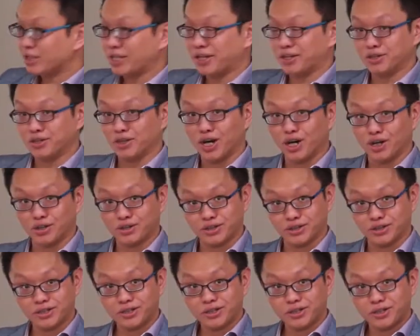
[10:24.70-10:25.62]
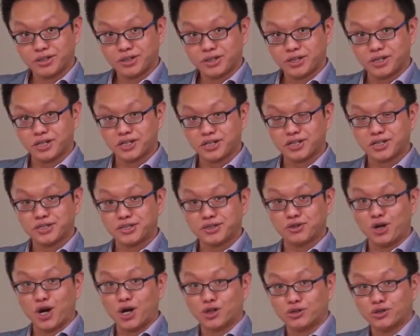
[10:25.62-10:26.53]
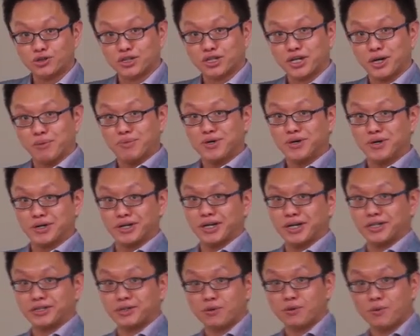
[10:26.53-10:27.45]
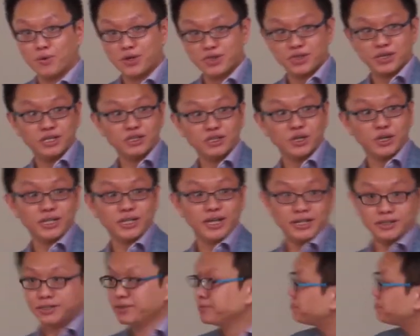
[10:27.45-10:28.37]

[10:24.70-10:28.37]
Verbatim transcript: technology can start to communicate with internet.